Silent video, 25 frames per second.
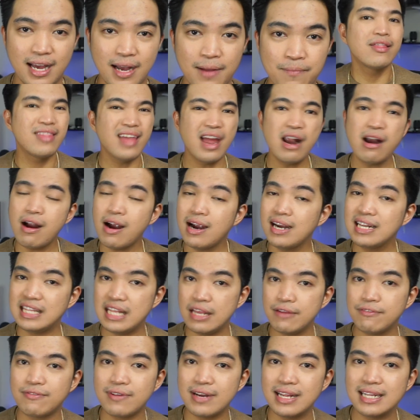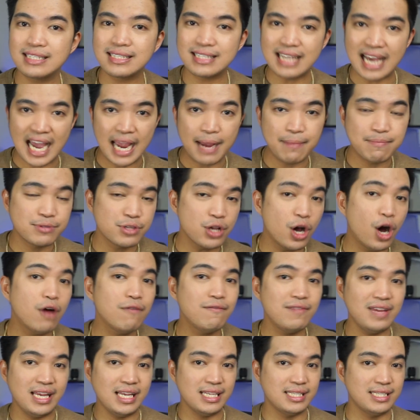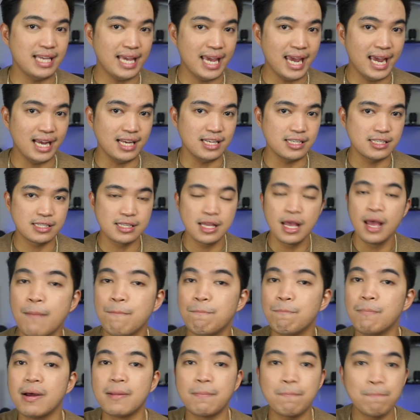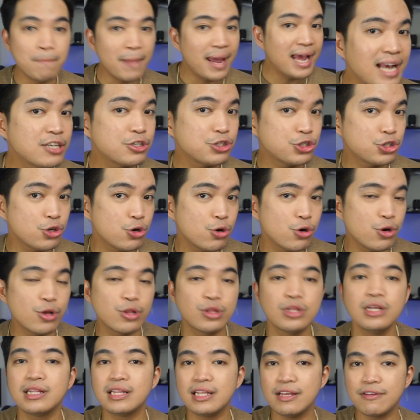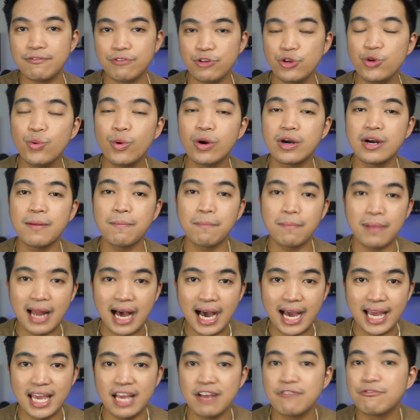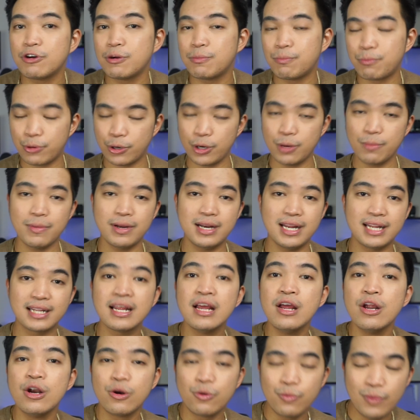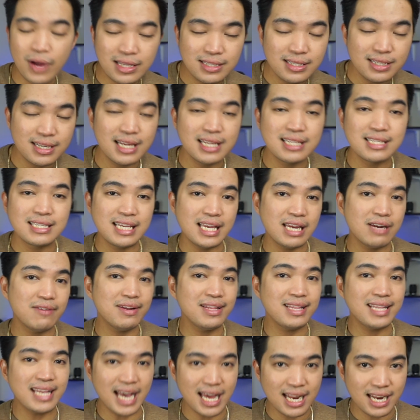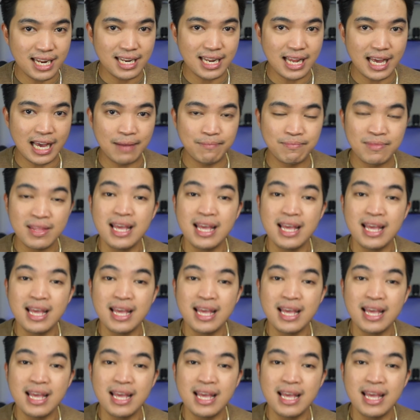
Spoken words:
There are different types of ECAs, but make sure that if you are applying for permanent residence here in Canada,